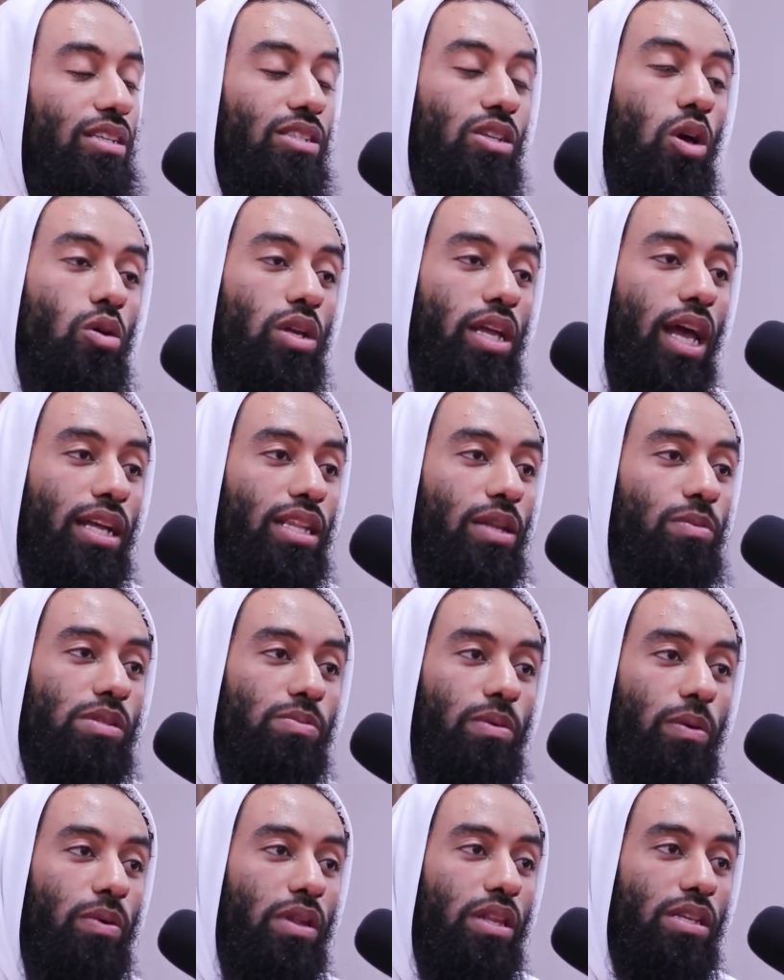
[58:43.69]
Tony
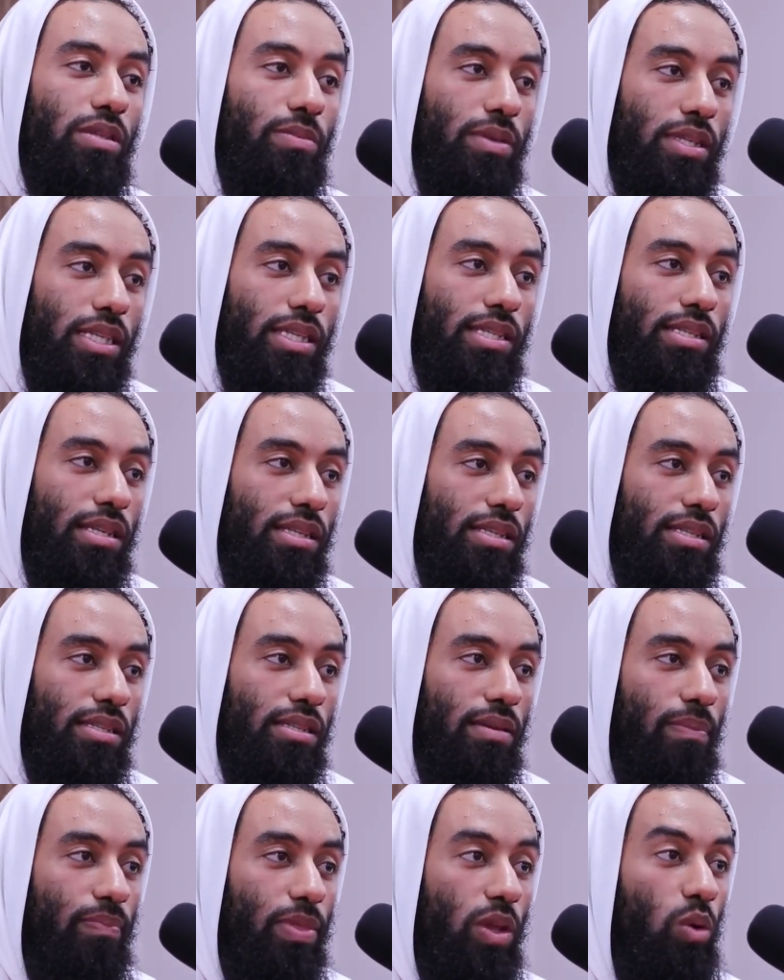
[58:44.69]
Adams, my brothers and my
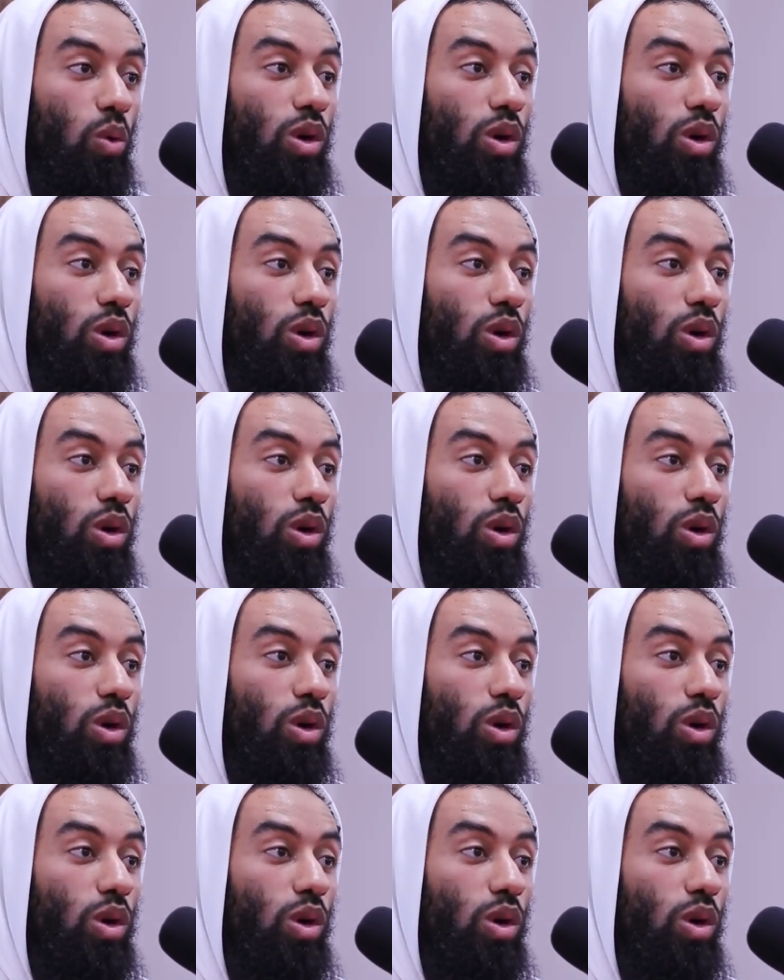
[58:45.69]
sisters,